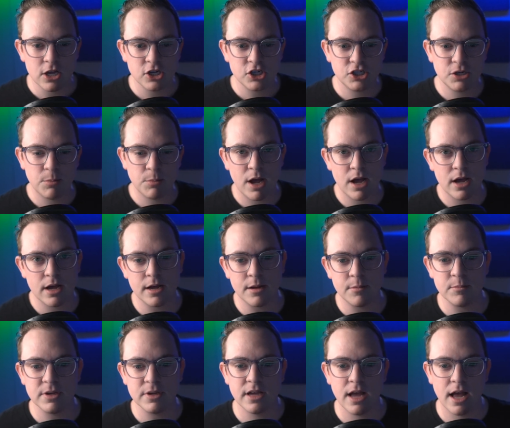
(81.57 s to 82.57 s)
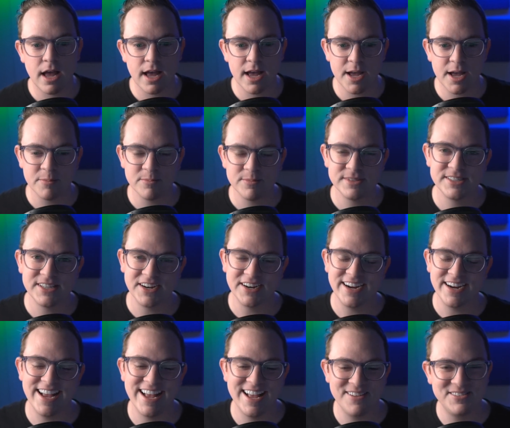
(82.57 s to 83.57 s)

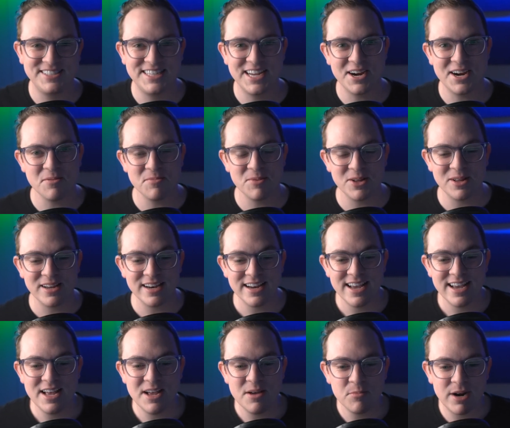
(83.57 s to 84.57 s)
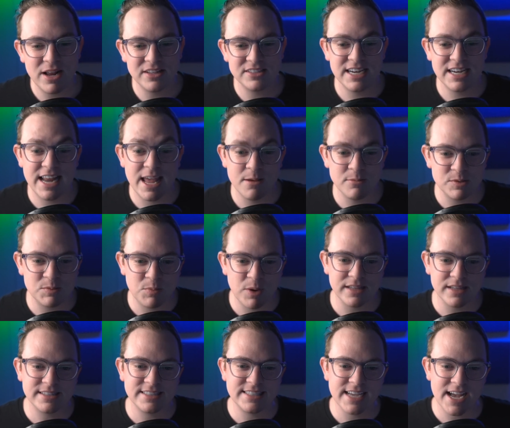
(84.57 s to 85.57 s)
Sorry, I'm terrible at pronouncing names,
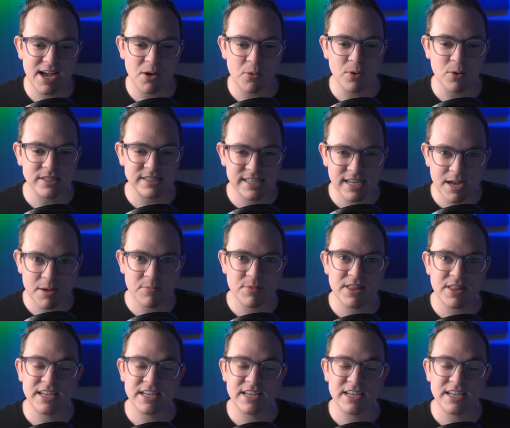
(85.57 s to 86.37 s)
but what's up?